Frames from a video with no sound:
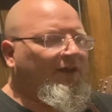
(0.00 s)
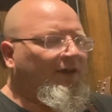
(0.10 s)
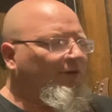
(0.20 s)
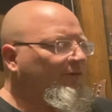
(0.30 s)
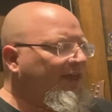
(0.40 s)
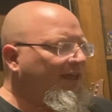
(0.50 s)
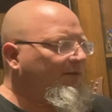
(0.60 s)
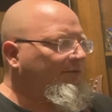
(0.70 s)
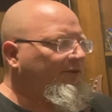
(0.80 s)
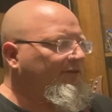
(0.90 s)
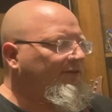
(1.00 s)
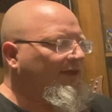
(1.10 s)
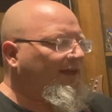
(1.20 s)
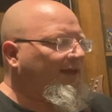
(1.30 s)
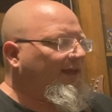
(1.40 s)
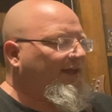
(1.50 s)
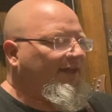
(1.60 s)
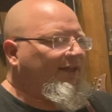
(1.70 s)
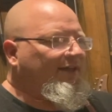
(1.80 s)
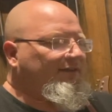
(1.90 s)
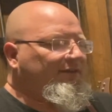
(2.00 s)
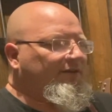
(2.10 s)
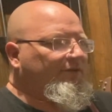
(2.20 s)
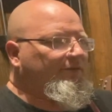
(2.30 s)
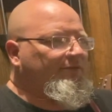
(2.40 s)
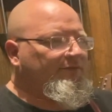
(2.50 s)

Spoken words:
on camera. You know,